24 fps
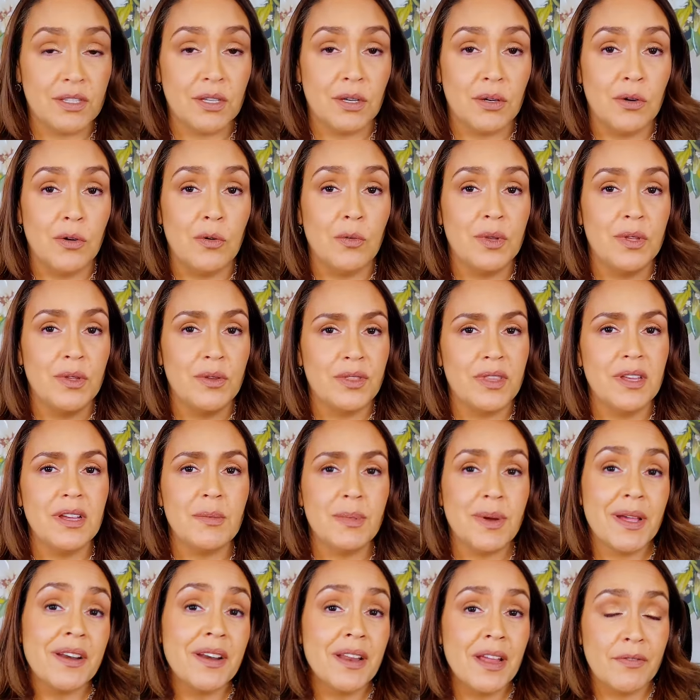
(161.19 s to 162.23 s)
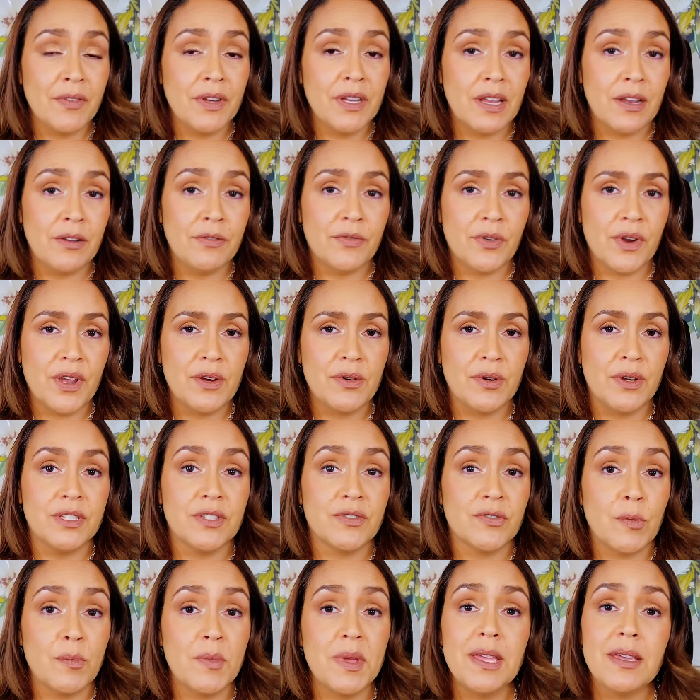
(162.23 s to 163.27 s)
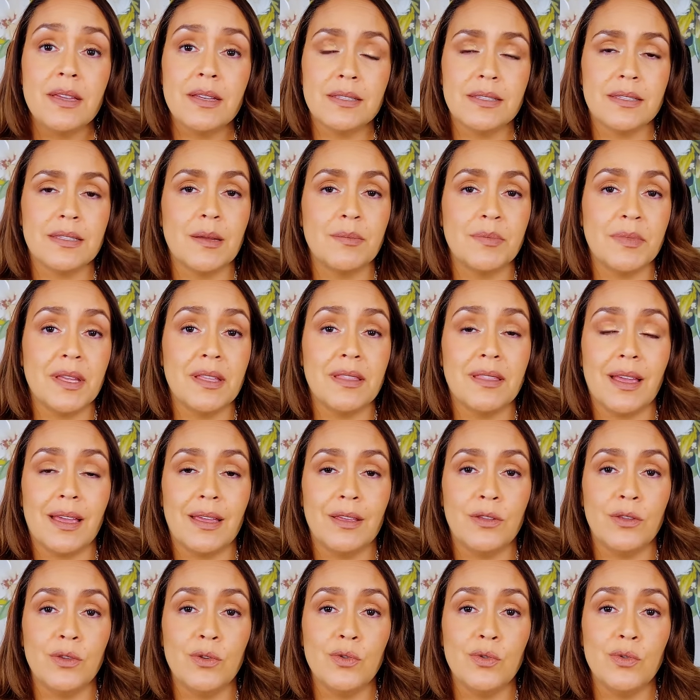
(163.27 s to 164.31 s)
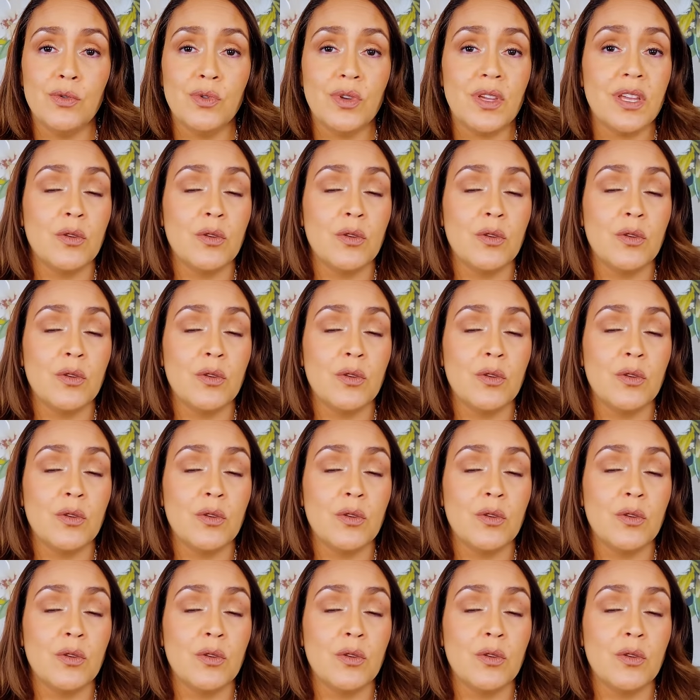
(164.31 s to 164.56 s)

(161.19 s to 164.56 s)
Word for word: So when you think about an everyday fragrance, for me, it's something that you